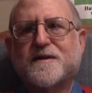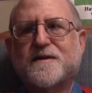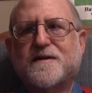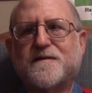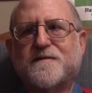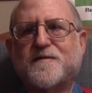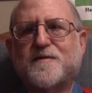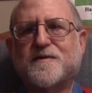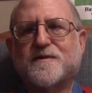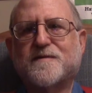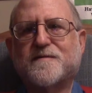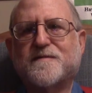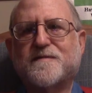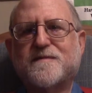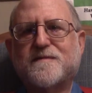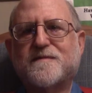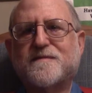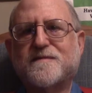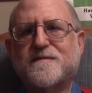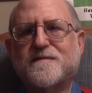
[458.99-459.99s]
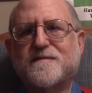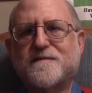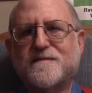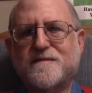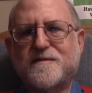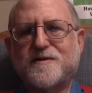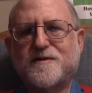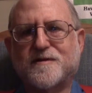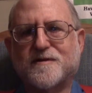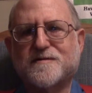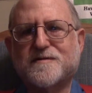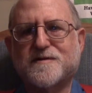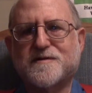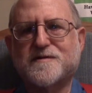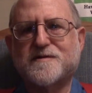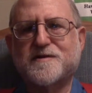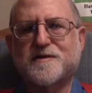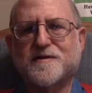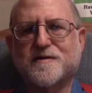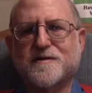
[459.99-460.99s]
if you're, you know,
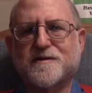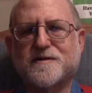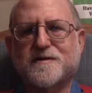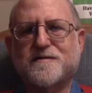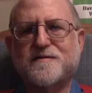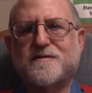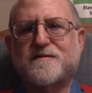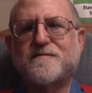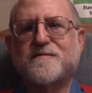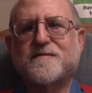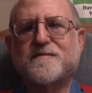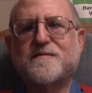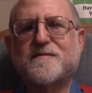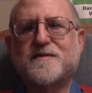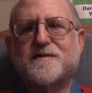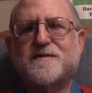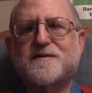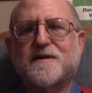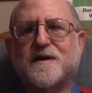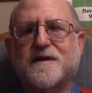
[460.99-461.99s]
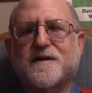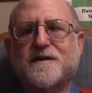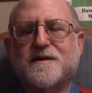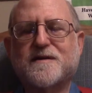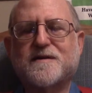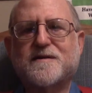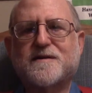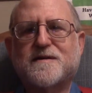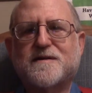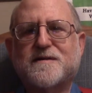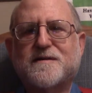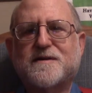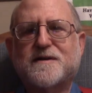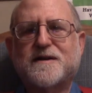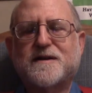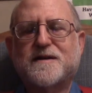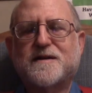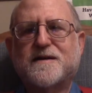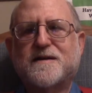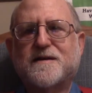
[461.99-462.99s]
sincerely studying it,
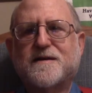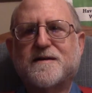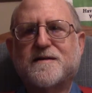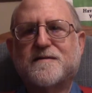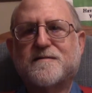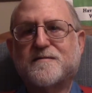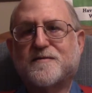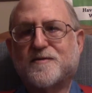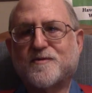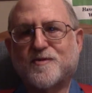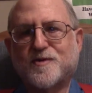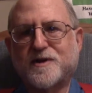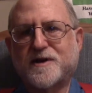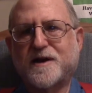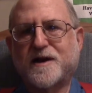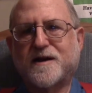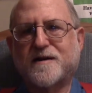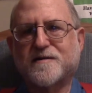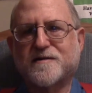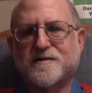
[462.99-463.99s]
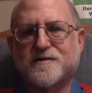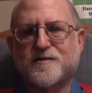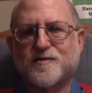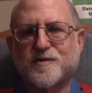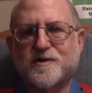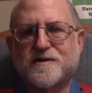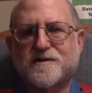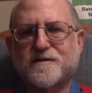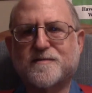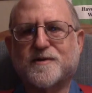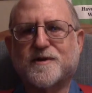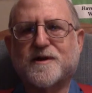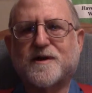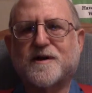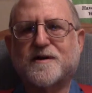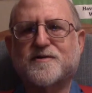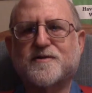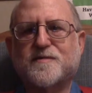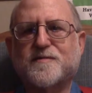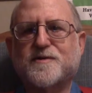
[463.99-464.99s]
would count as a reasonable
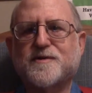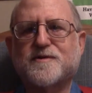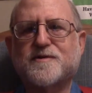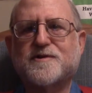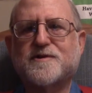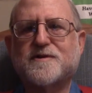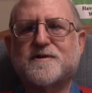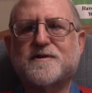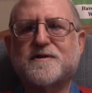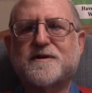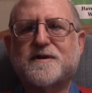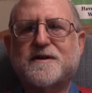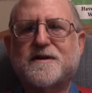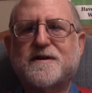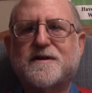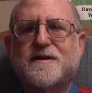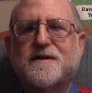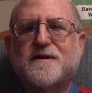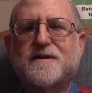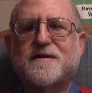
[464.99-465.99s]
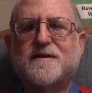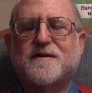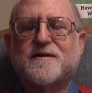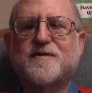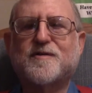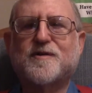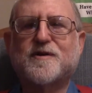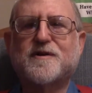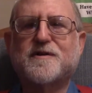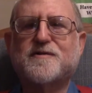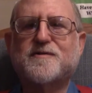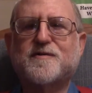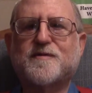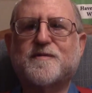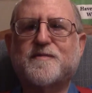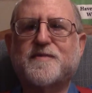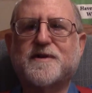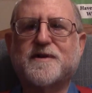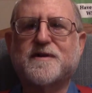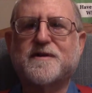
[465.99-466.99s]
contribution according to
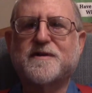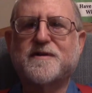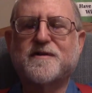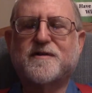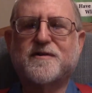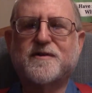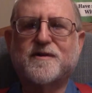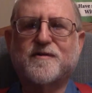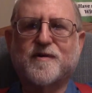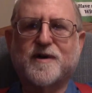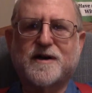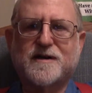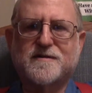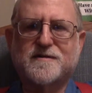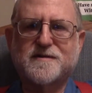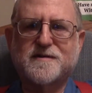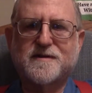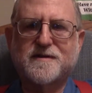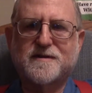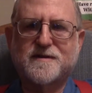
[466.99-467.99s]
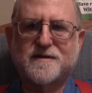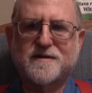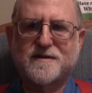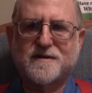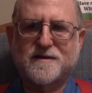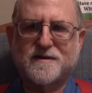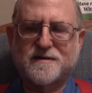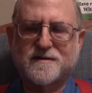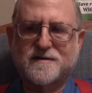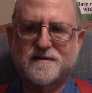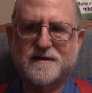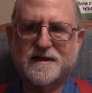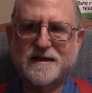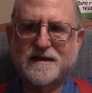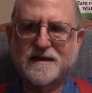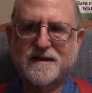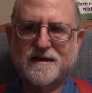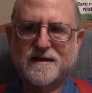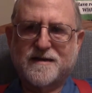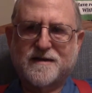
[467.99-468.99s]
ability, on the grounds that
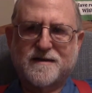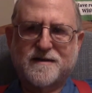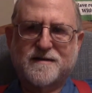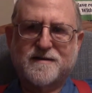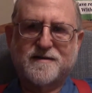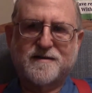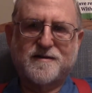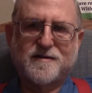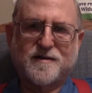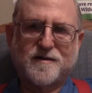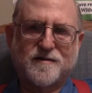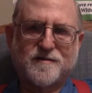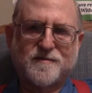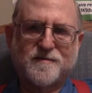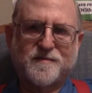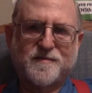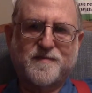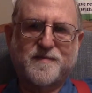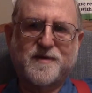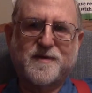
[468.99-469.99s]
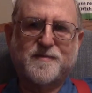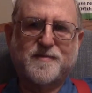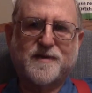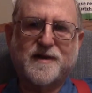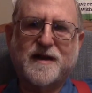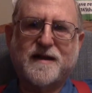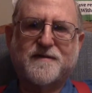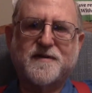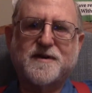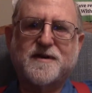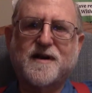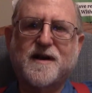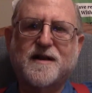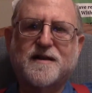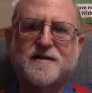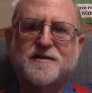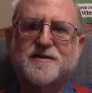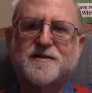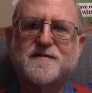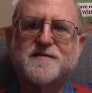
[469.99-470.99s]
you know, people having
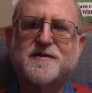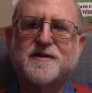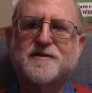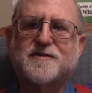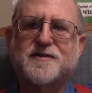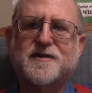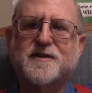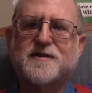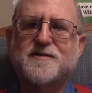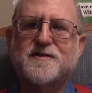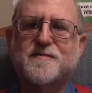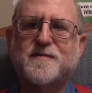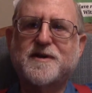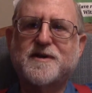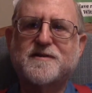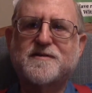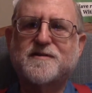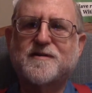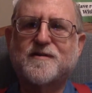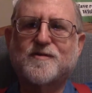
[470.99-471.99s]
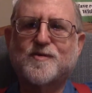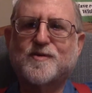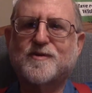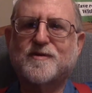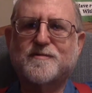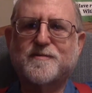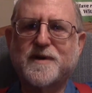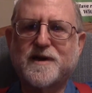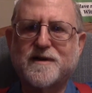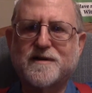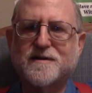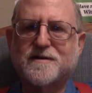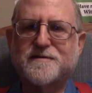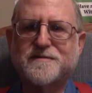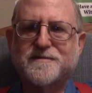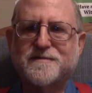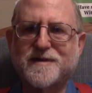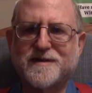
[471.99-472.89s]
knowledge of such things makes our world better.